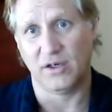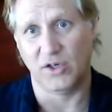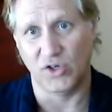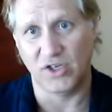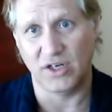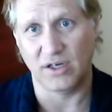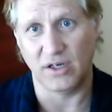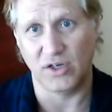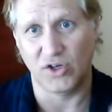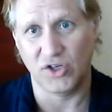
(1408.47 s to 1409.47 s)
good
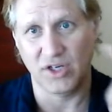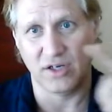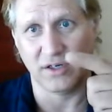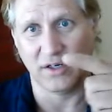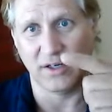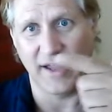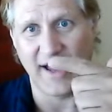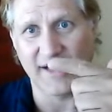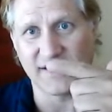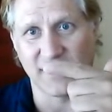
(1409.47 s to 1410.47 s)
young
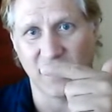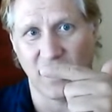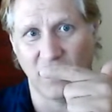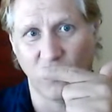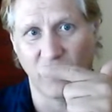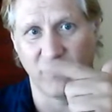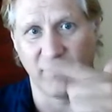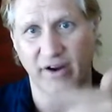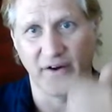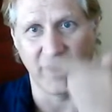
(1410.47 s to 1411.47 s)
assets all the way over
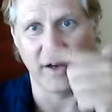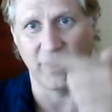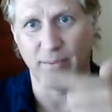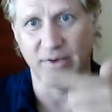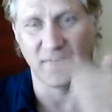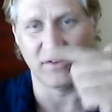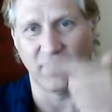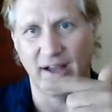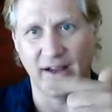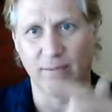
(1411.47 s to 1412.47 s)
there, right? Up and down the
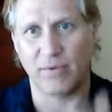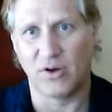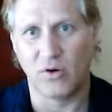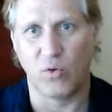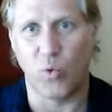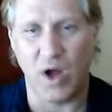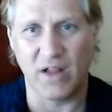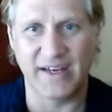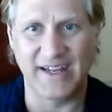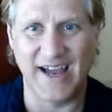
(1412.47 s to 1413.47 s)
lineup.
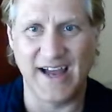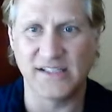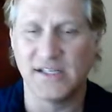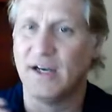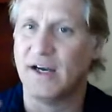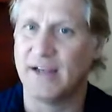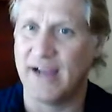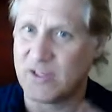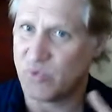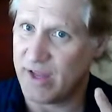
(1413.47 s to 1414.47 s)
Quality guys
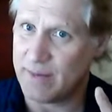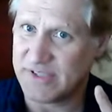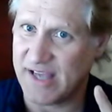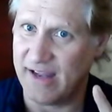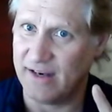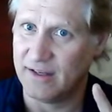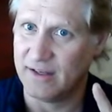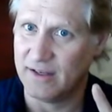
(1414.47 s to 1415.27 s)
with upside.